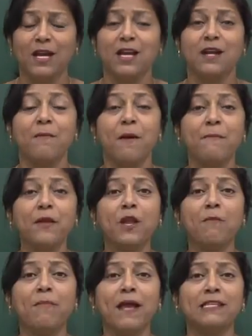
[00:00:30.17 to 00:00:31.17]
Remember,
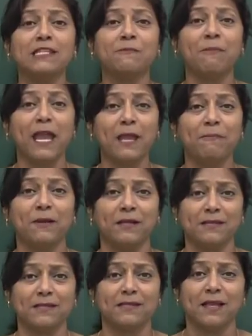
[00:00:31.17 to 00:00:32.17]
your maths
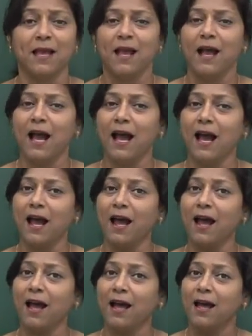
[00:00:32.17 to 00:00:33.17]
papers
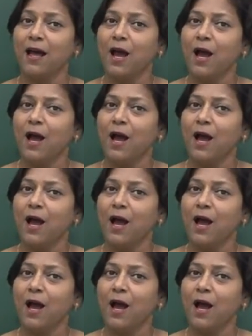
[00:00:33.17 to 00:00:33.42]
are